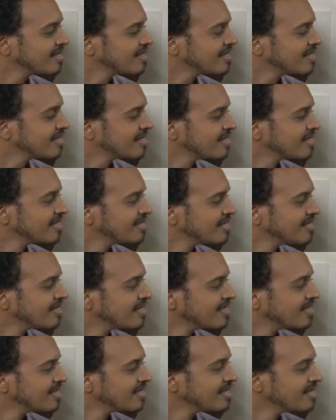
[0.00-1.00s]

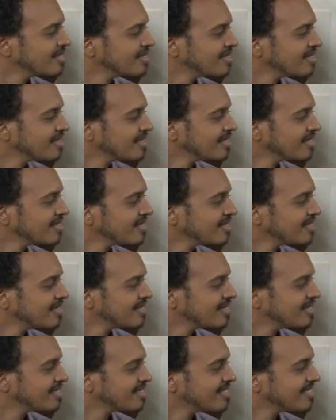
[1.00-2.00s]

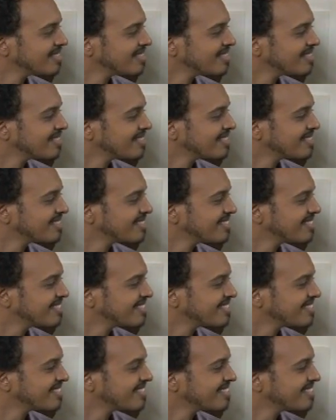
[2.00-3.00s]

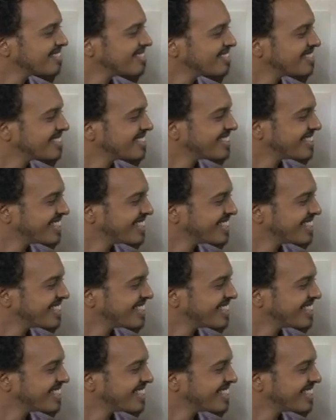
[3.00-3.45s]
This person isn't speaking.